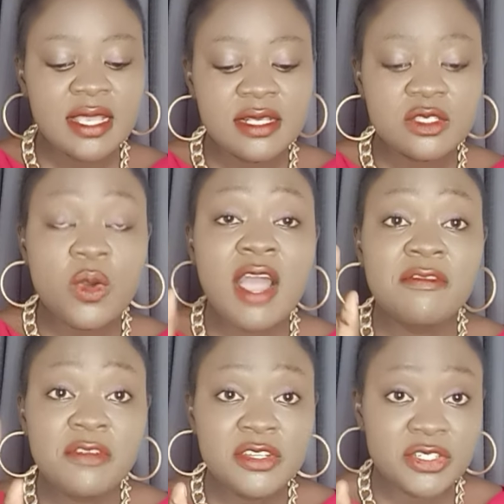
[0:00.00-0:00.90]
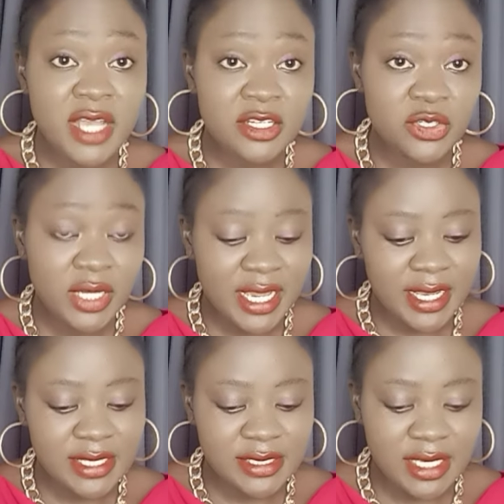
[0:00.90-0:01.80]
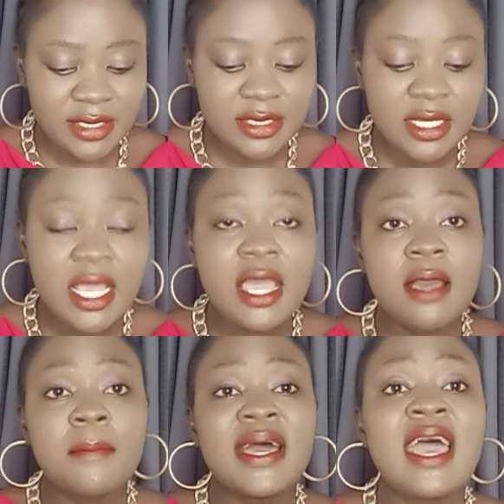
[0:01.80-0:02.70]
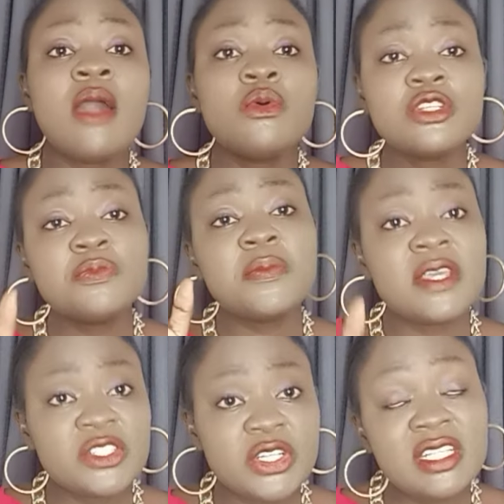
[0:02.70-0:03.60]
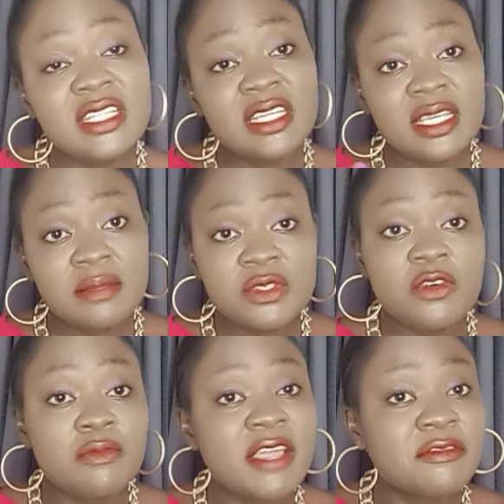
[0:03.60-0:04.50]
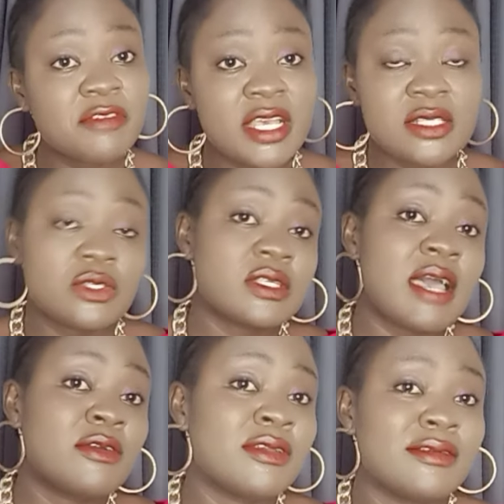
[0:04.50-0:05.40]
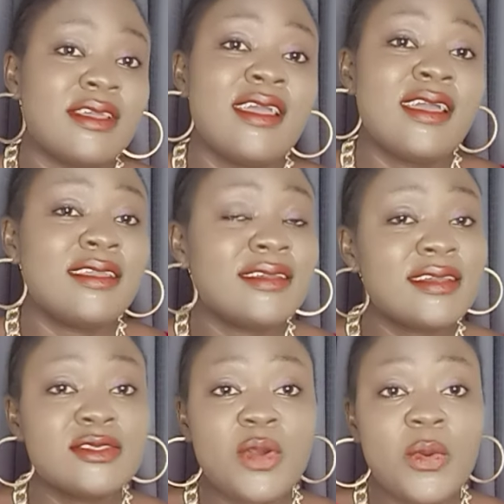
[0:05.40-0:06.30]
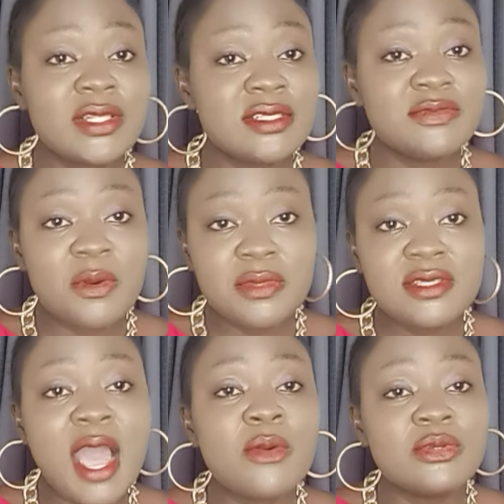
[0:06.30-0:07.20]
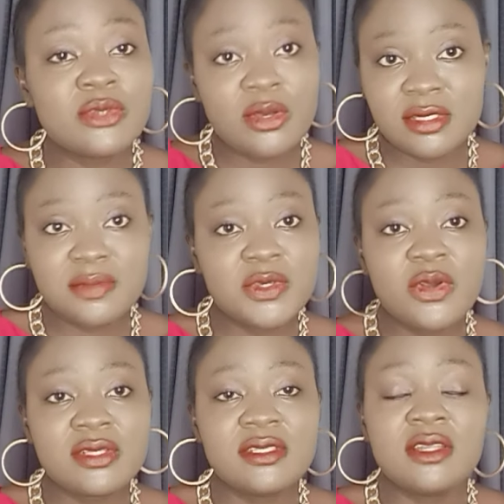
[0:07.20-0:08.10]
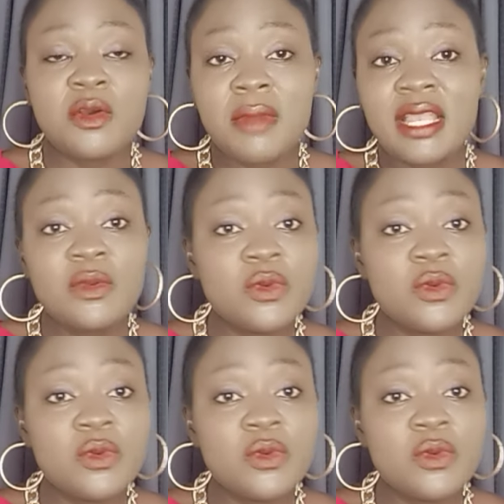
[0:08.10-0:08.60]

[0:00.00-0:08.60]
So Afro Introduction, like I said, but I won't be mentioning the names of my friends. In case you're waiting for me, I will not, because they normally